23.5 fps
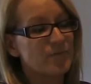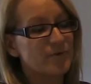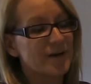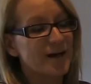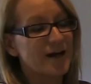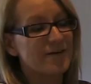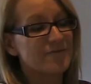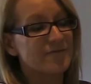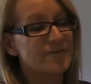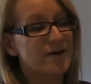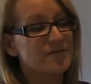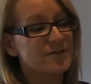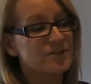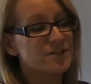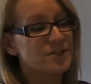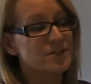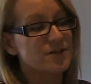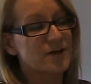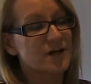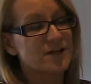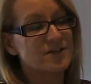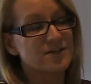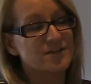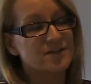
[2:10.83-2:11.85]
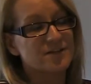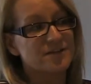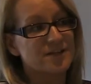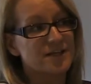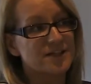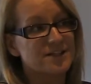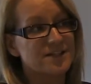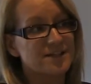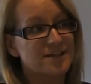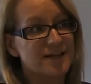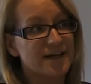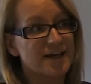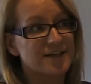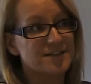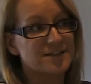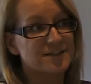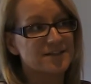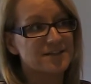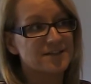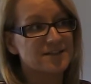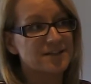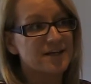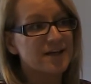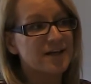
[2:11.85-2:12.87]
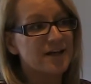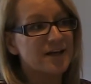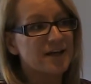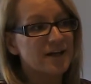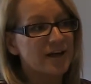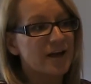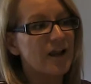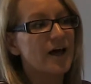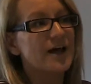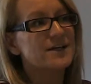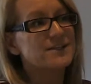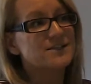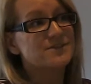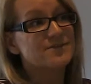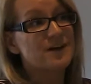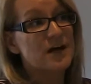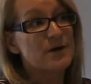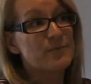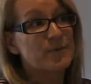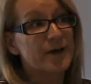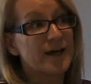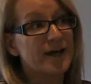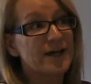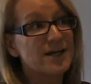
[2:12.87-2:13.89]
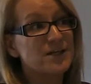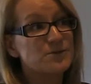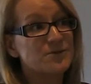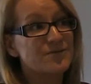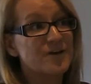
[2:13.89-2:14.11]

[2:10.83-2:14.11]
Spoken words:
We have over 230,000 likes of our page.